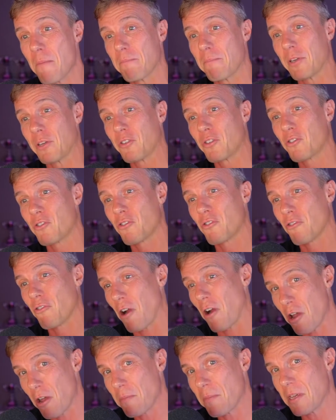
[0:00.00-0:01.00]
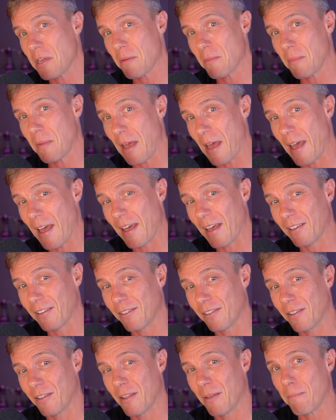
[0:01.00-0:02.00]
but Chromium
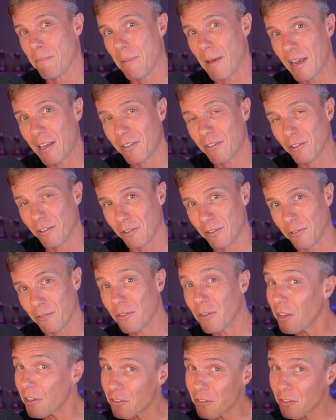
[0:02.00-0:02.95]
as the basis of not